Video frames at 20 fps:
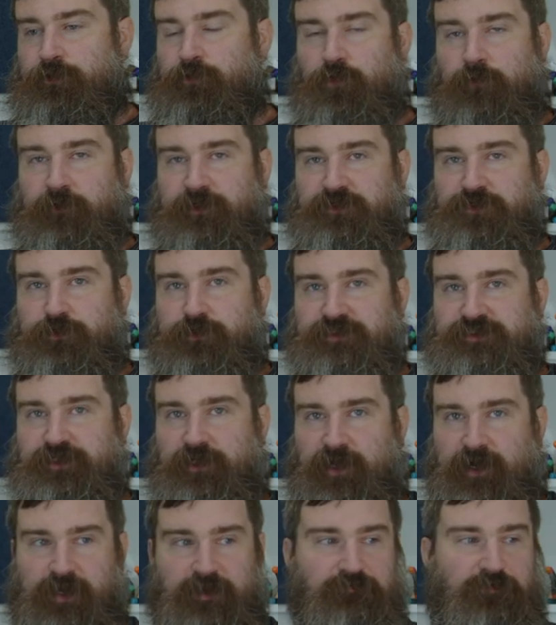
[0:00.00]
normally do this
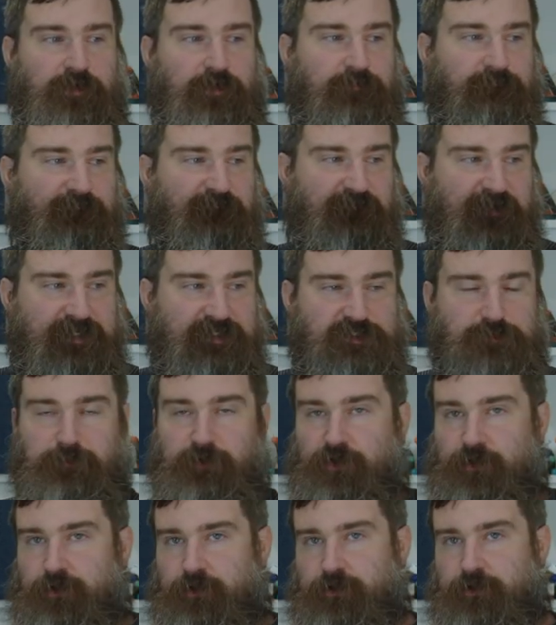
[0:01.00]
live on
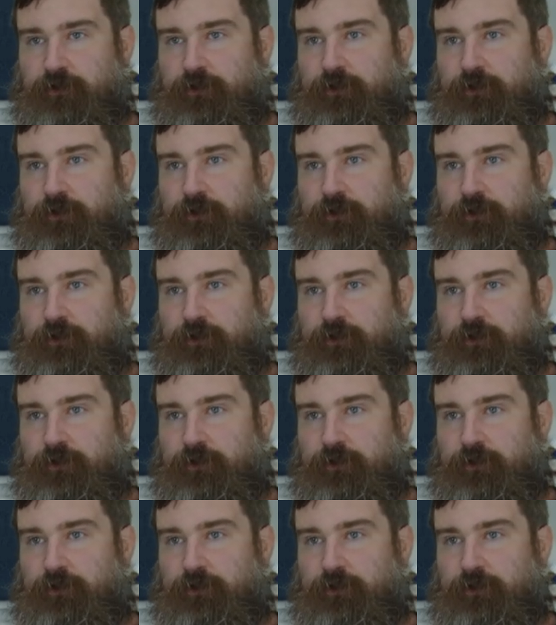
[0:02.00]
Facebook.